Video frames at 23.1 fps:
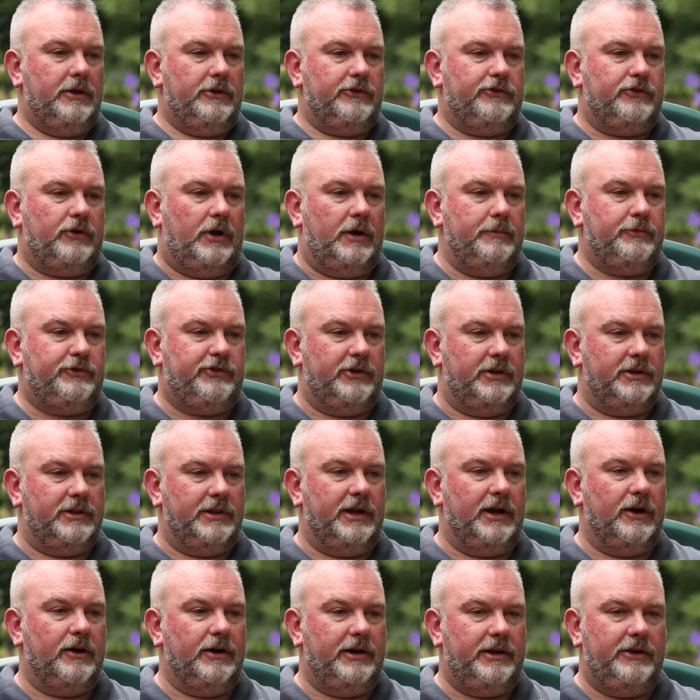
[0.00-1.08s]
So I'm sitting
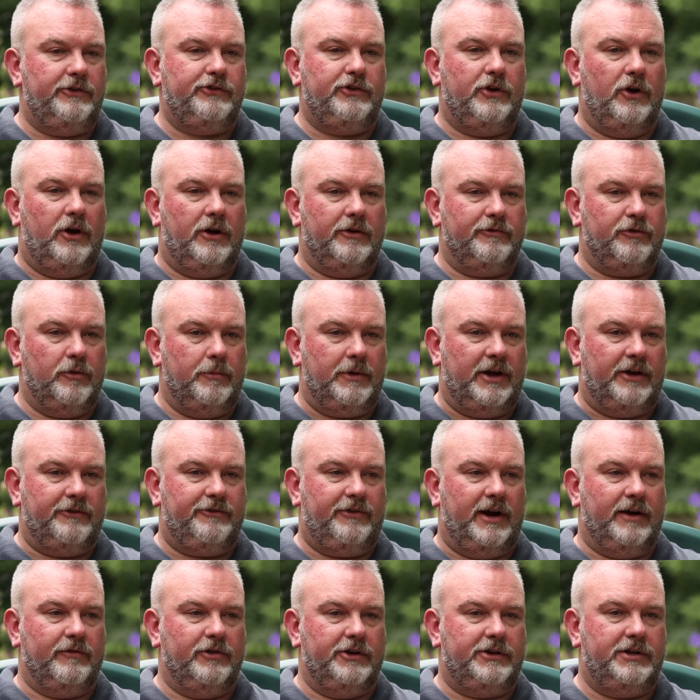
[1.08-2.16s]
there and he's gone for about
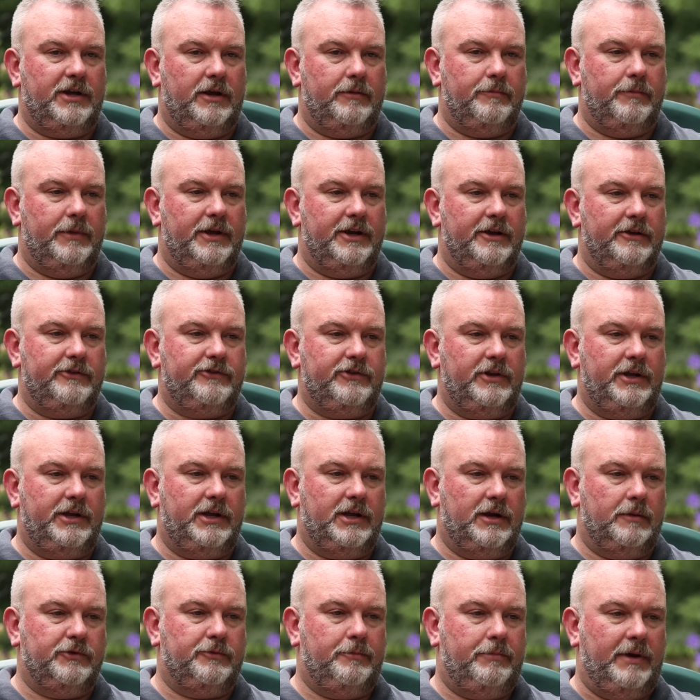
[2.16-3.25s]
5 or 10 minutes, and he
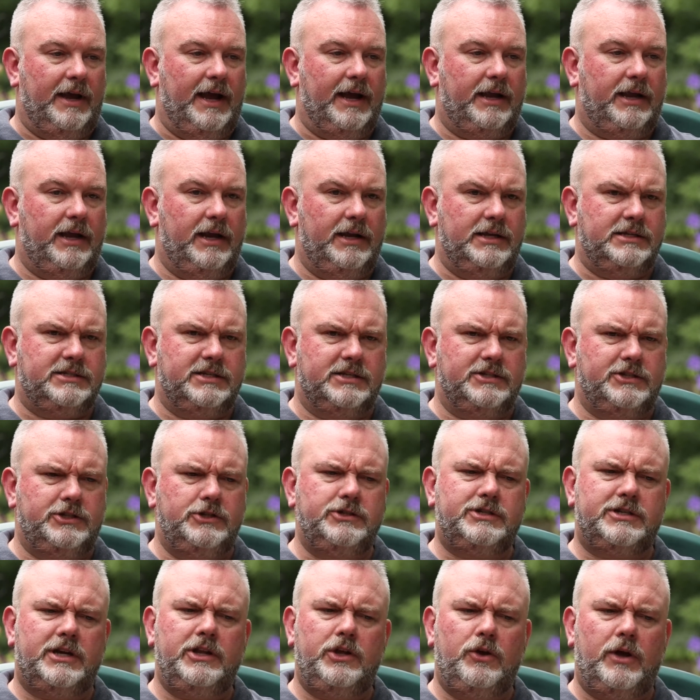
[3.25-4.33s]
comes back in. He says,
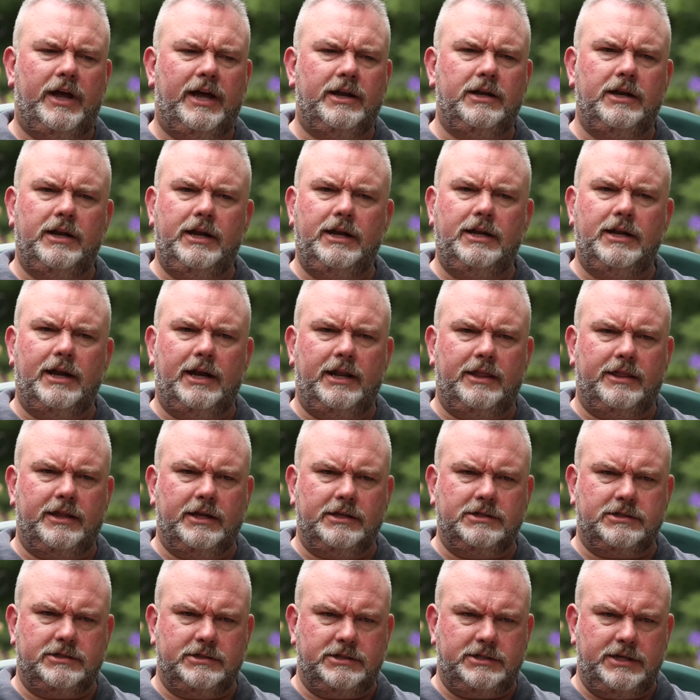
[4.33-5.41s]
you said you hadn't eaten
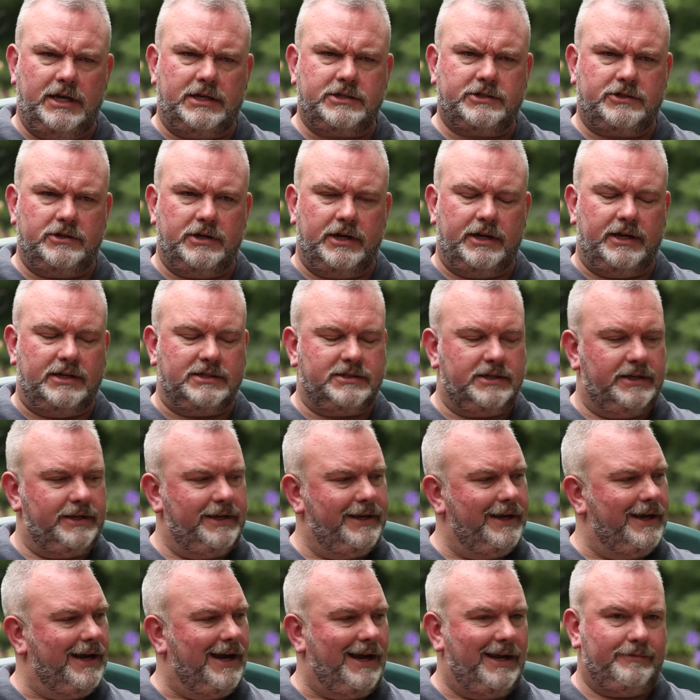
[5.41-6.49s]
anything since yesterday. I said,
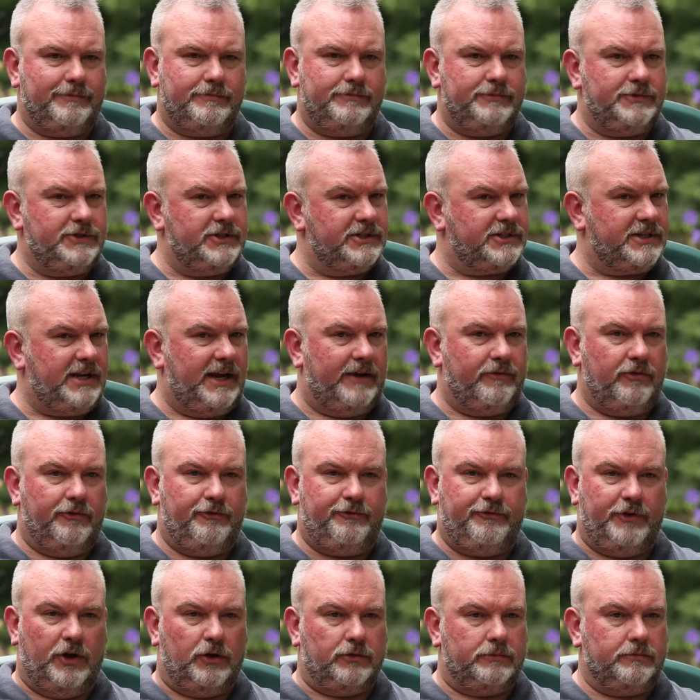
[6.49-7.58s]
yeah, I just haven't
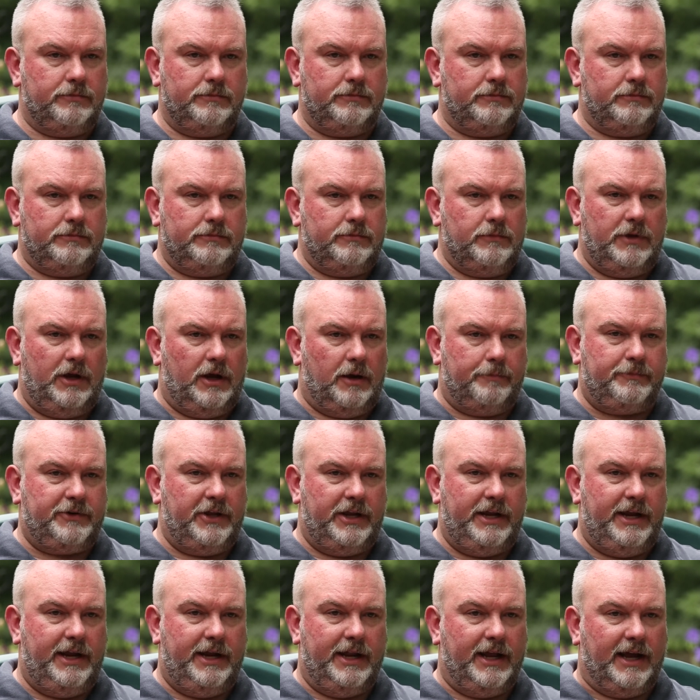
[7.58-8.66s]
felt up
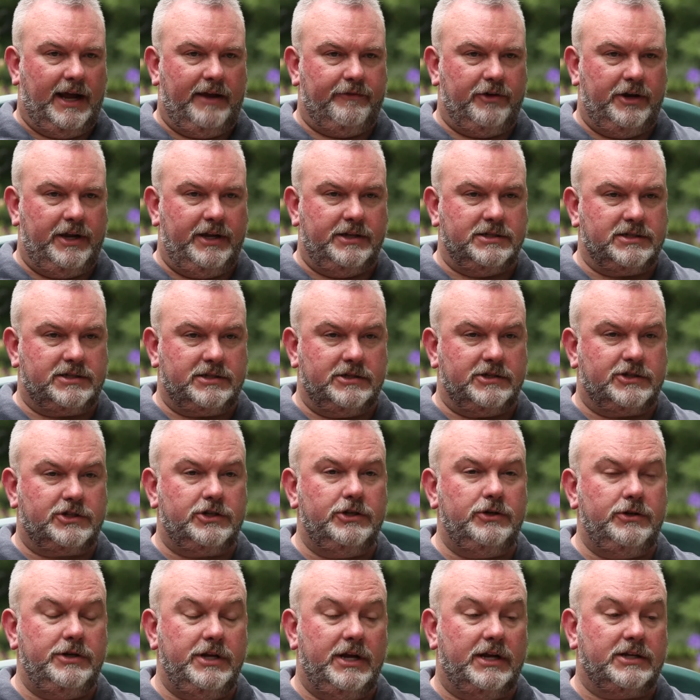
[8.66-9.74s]
to eating. I haven't eaten since
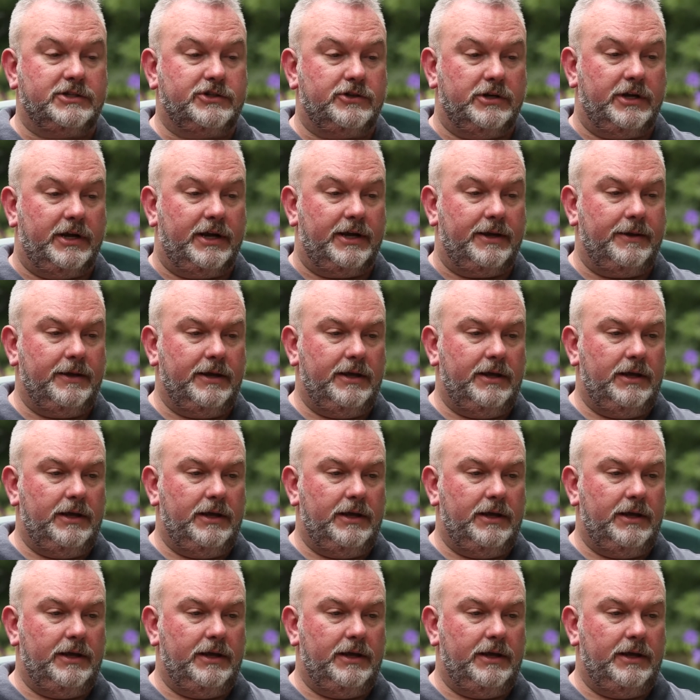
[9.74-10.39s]
noon yesterday.